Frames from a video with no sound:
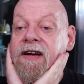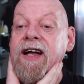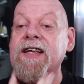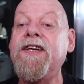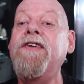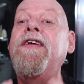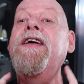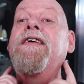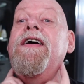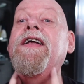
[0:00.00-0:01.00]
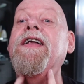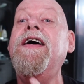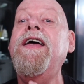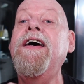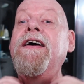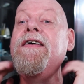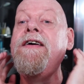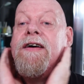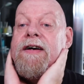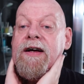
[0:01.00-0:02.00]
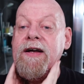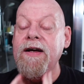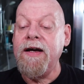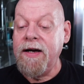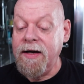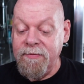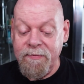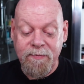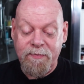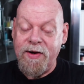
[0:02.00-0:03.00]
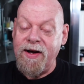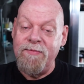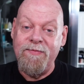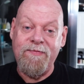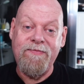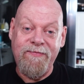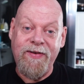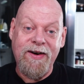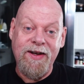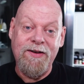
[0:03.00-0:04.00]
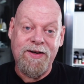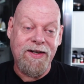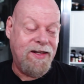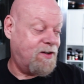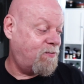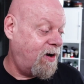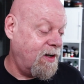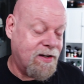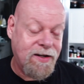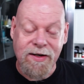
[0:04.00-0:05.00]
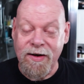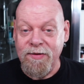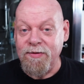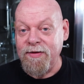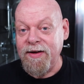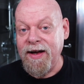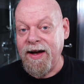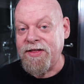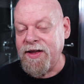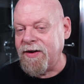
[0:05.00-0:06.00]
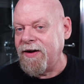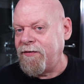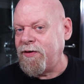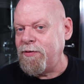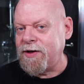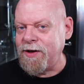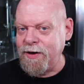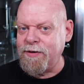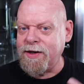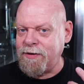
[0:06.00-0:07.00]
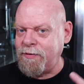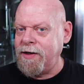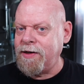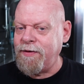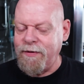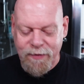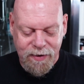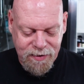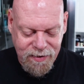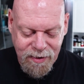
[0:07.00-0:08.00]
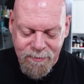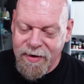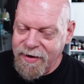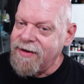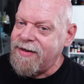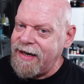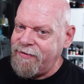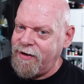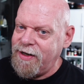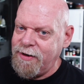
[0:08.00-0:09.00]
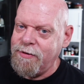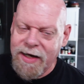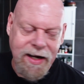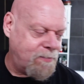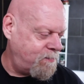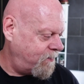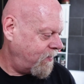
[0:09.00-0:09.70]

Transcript: And it's only under here. But I'm very used to this razor, so I think if you were to use this razor for the first time, definitely use alum.